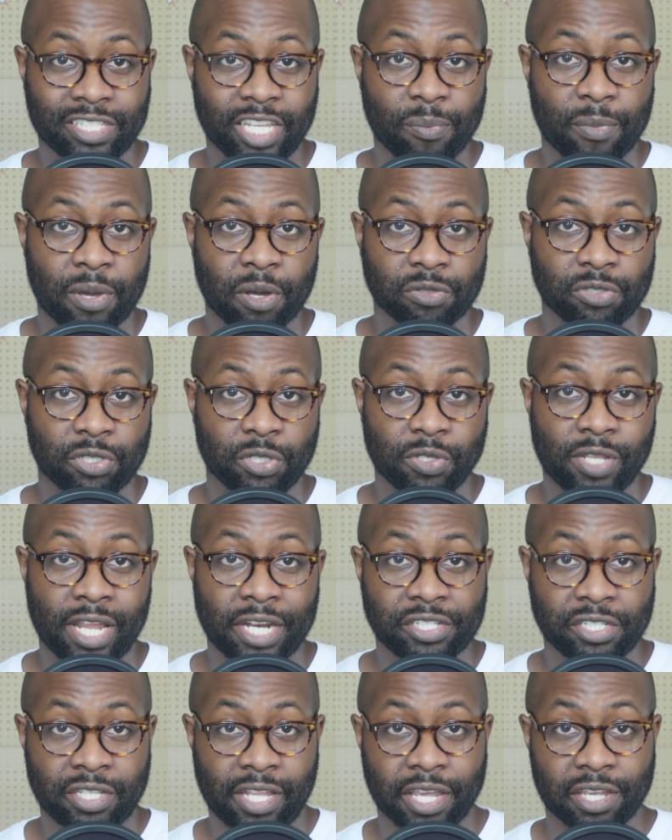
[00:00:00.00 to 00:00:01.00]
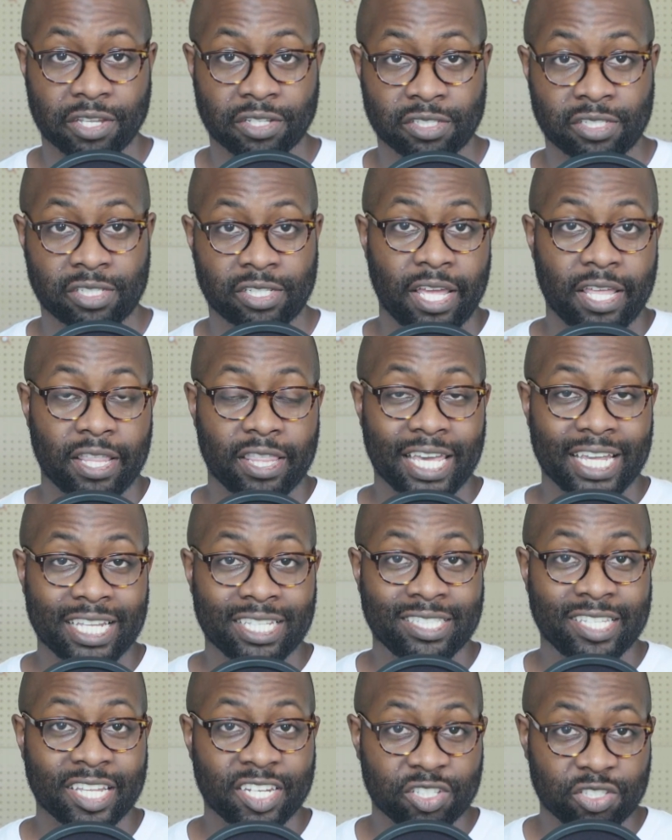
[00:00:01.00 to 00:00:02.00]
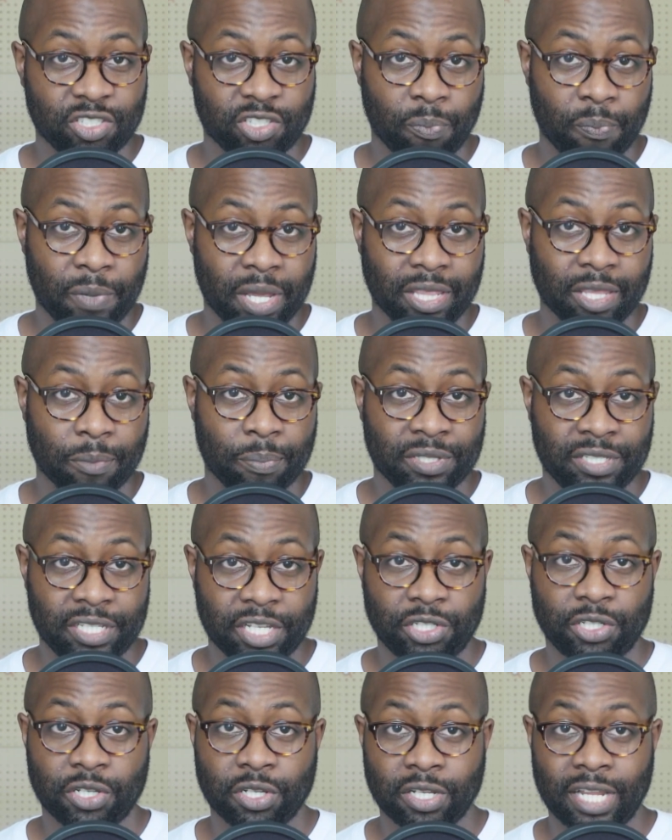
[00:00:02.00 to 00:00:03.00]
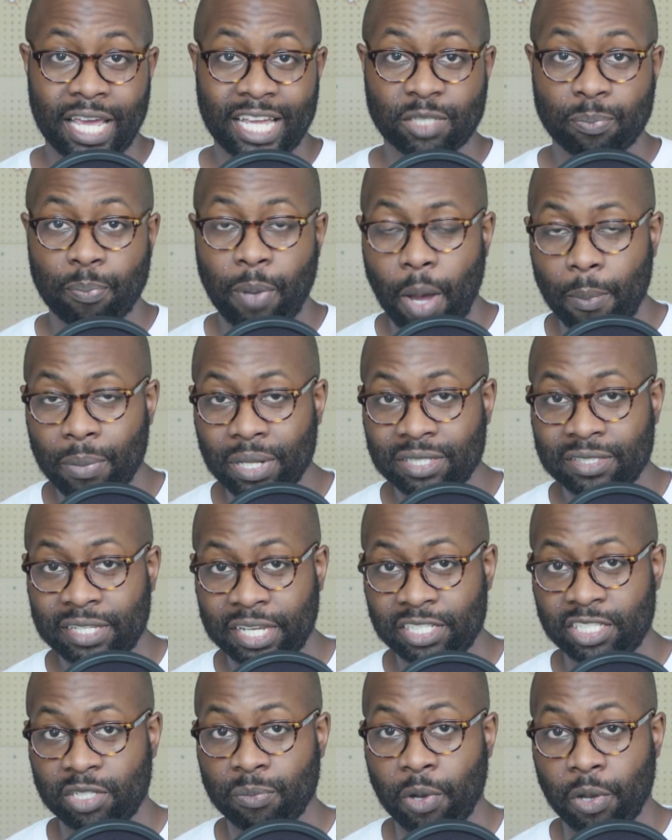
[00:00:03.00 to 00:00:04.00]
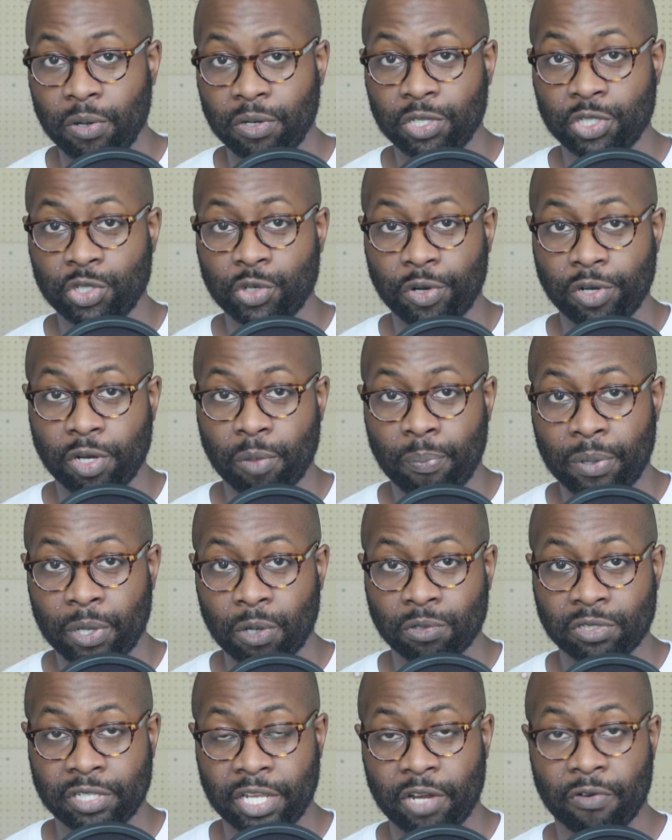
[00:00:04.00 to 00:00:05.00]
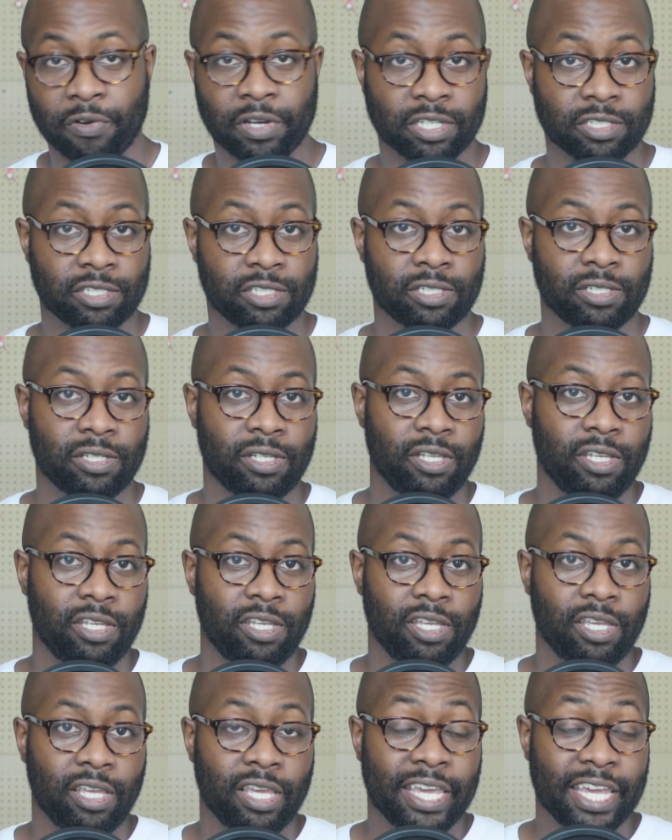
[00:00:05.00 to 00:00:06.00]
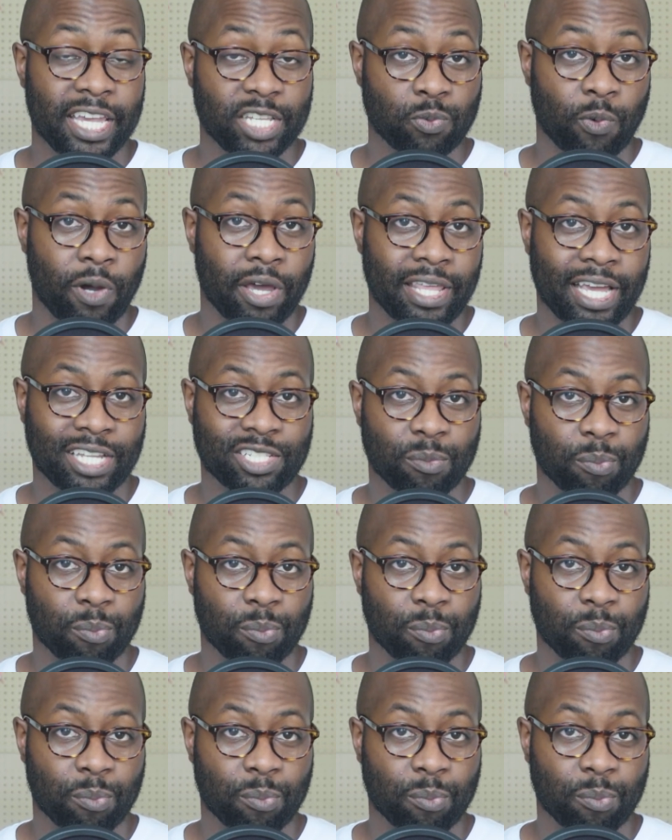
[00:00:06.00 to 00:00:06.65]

emails to legislators, they didn't submit the petition as public testimony during the bill's hearings. Here's why that's